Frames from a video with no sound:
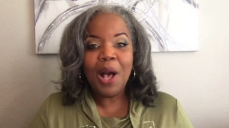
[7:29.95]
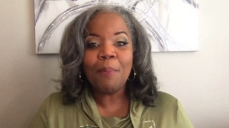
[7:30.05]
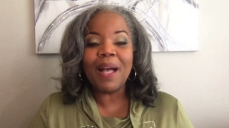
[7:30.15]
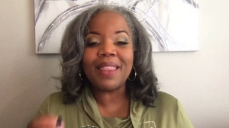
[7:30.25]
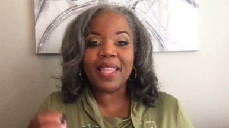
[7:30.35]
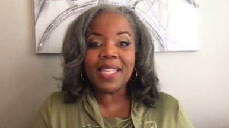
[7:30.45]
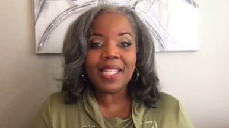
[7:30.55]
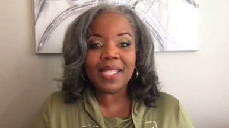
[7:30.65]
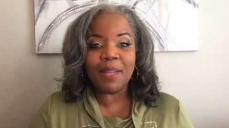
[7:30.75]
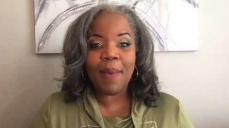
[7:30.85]
But this
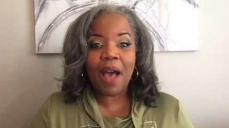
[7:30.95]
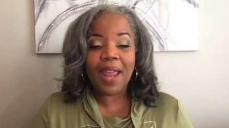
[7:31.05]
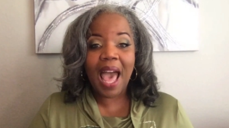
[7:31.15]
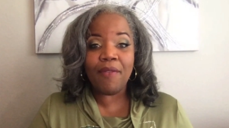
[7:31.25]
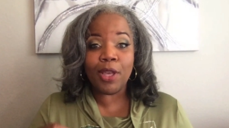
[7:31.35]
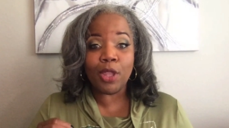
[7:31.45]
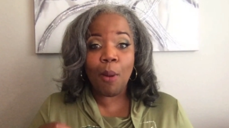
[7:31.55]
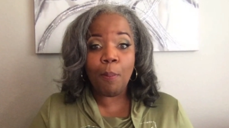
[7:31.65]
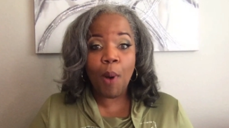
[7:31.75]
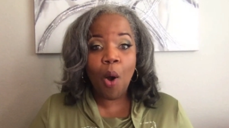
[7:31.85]
is about having the
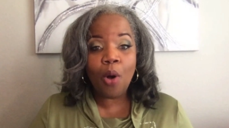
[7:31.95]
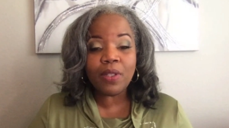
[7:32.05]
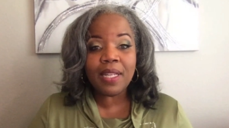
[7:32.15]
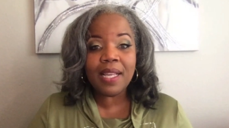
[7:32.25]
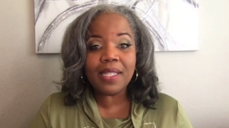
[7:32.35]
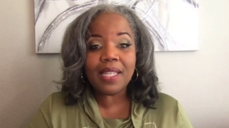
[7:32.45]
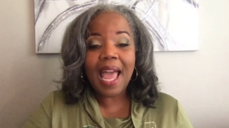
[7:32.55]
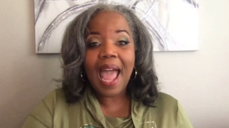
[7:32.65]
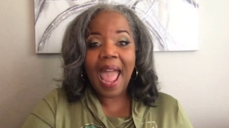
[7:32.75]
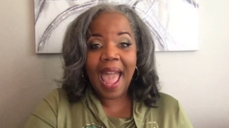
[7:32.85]
boldness
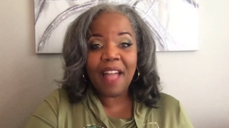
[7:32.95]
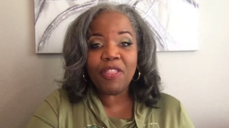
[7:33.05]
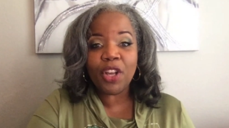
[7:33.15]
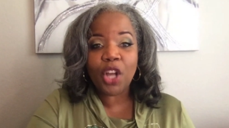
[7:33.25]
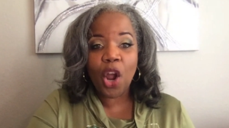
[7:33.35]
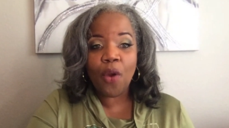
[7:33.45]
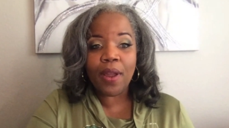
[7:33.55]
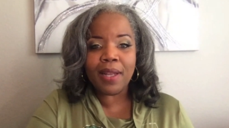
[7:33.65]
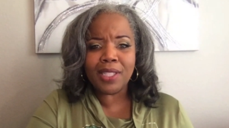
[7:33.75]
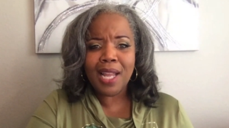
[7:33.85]
and the
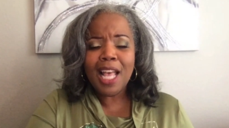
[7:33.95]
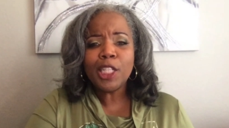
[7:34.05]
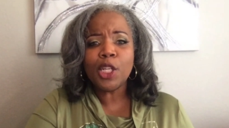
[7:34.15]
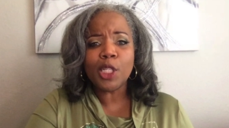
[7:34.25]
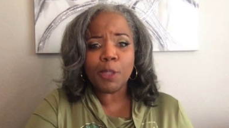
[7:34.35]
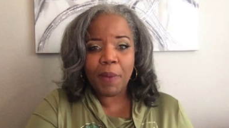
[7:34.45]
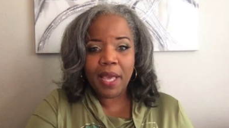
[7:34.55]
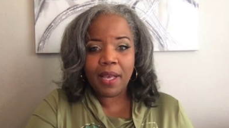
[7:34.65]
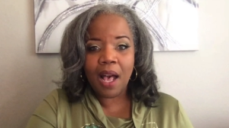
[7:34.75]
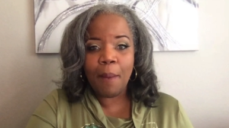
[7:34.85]
courage to
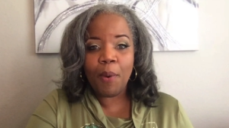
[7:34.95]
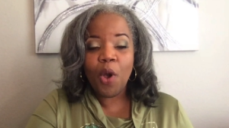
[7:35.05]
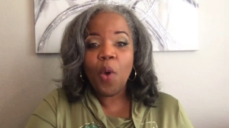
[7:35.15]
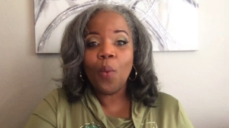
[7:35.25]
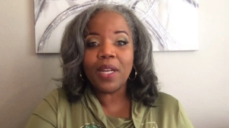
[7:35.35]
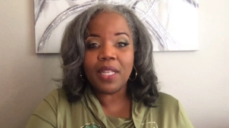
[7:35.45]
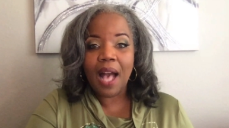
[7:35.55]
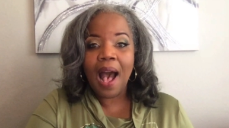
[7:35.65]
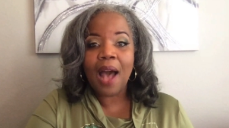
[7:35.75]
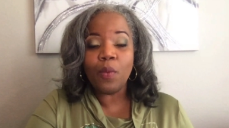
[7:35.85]
speak up when
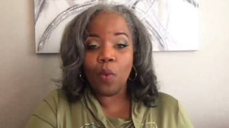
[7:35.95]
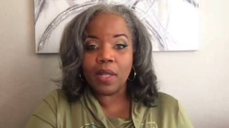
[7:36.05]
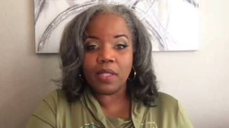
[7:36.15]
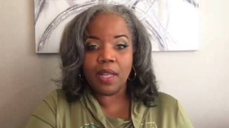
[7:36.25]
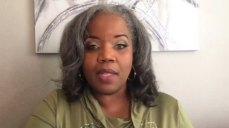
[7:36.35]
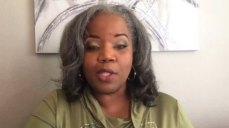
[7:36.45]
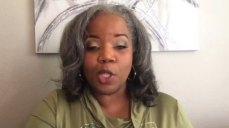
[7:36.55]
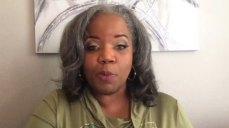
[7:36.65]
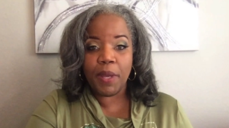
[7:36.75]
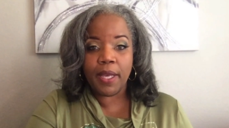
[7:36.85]
God wants us to
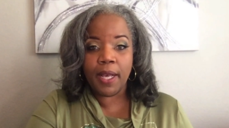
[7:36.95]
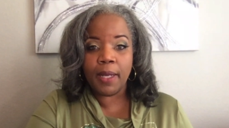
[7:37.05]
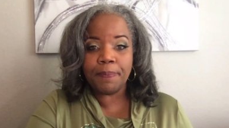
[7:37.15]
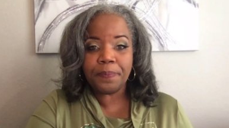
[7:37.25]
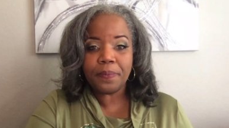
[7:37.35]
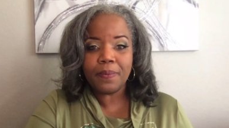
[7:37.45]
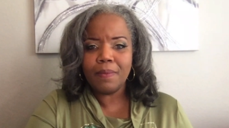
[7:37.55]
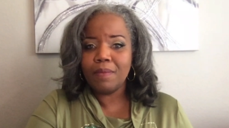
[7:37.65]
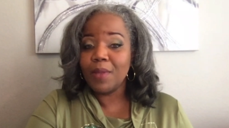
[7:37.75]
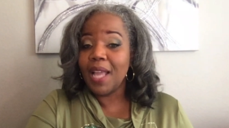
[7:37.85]
speak up.
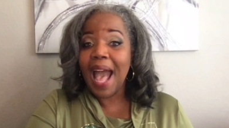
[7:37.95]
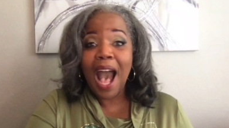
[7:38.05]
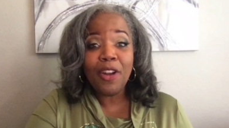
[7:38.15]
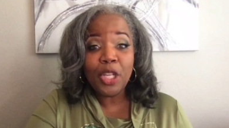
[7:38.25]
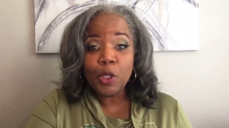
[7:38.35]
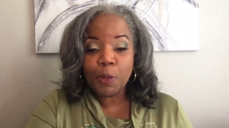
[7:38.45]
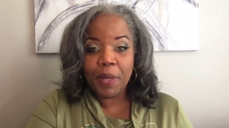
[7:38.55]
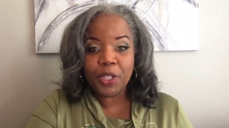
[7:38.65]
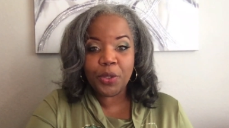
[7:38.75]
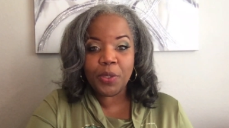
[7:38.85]
How do you
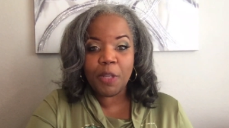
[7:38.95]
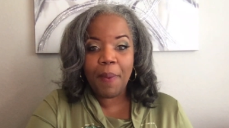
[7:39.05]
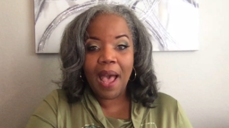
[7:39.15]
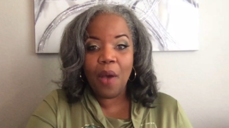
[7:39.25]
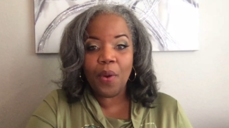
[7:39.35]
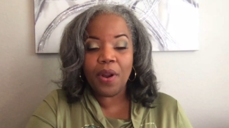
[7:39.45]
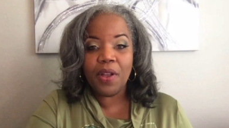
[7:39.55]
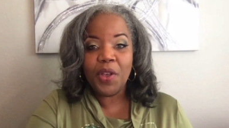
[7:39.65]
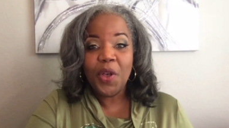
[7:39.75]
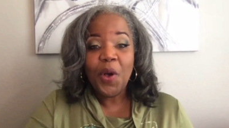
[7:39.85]
speak truth to power?
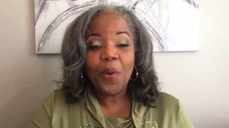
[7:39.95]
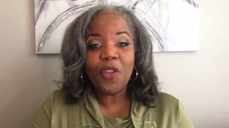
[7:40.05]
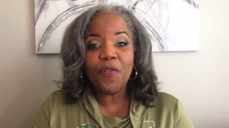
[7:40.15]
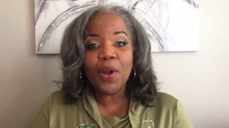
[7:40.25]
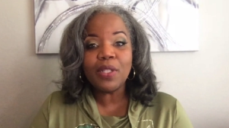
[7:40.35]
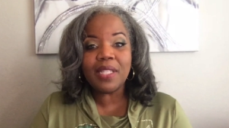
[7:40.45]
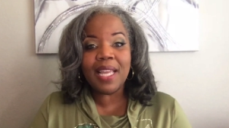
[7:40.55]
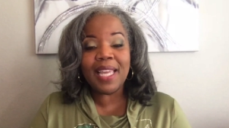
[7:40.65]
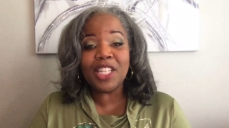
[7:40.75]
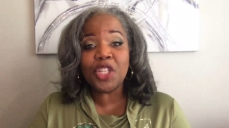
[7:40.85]
Well, the first
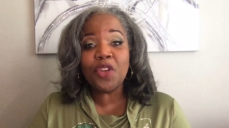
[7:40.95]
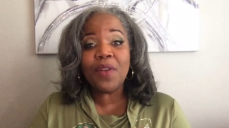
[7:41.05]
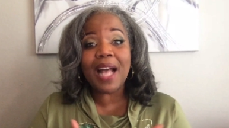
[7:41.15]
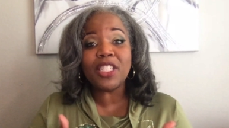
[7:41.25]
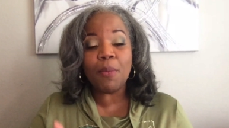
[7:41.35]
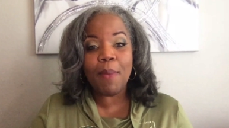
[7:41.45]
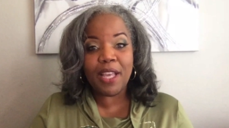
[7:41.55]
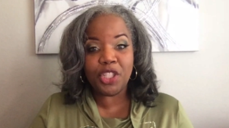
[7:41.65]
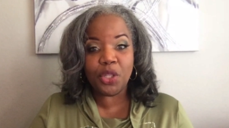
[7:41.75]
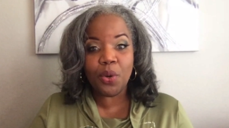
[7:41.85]
thing is you've got to make
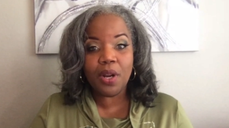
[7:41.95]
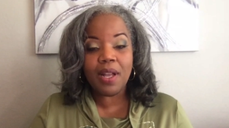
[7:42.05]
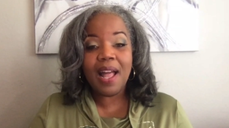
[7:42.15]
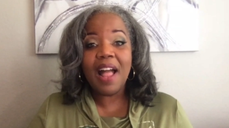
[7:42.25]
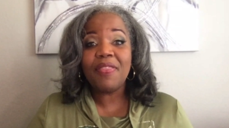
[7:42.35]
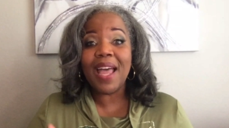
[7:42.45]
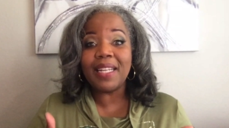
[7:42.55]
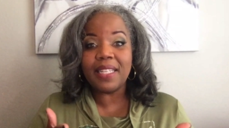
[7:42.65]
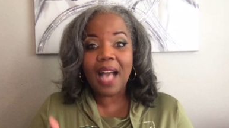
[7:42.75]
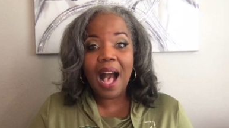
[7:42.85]
sure
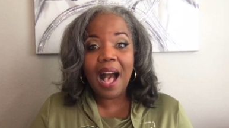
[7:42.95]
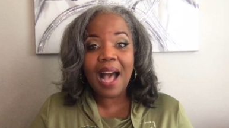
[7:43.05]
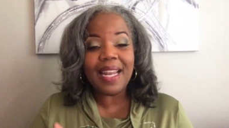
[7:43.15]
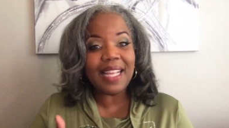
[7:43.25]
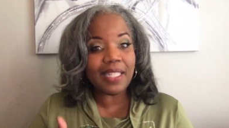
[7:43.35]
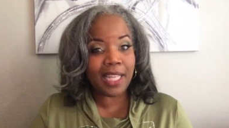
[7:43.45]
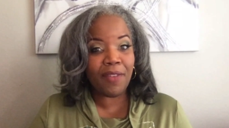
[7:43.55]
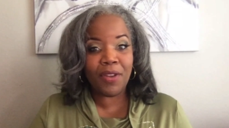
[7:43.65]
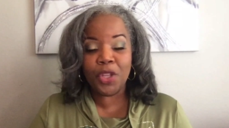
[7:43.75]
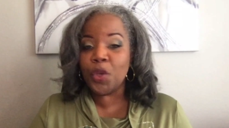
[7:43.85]
that God has
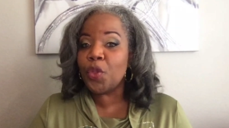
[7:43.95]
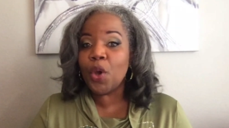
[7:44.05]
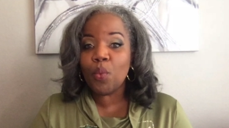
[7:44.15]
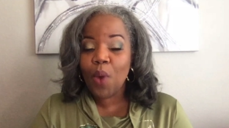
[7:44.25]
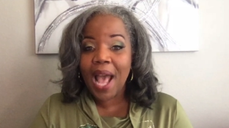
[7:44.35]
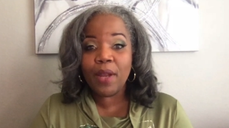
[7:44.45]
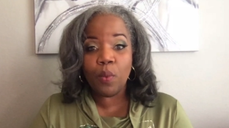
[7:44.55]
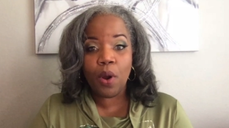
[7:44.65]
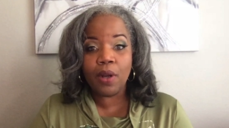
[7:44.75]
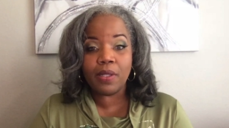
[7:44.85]
given you the right
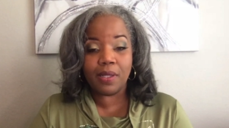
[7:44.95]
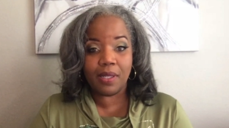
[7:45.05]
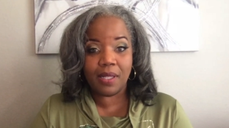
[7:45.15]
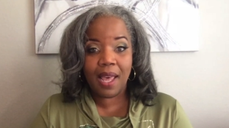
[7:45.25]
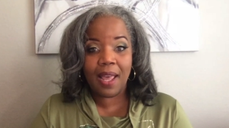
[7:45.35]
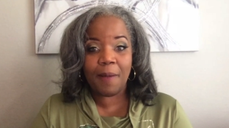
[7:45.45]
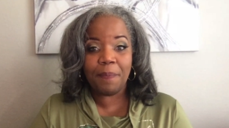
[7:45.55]
words to say.